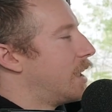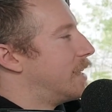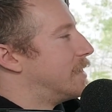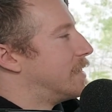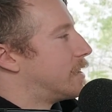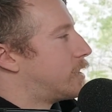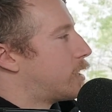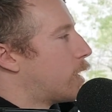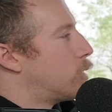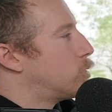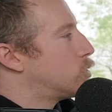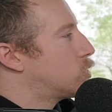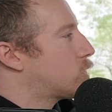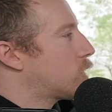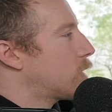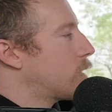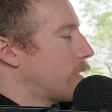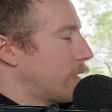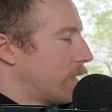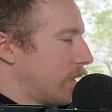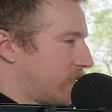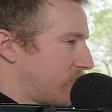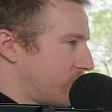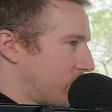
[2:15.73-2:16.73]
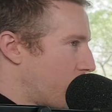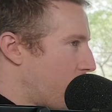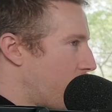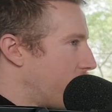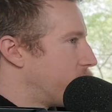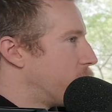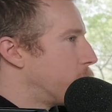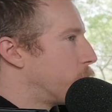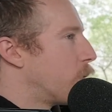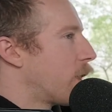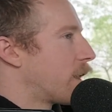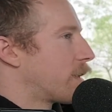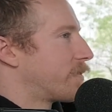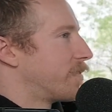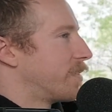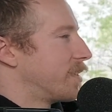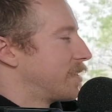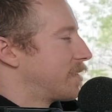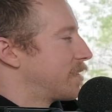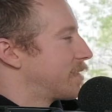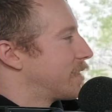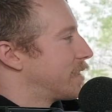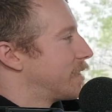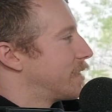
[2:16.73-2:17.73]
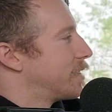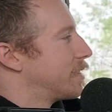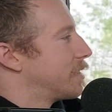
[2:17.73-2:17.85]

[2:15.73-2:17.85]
In the toaster, it's more of a breakfast.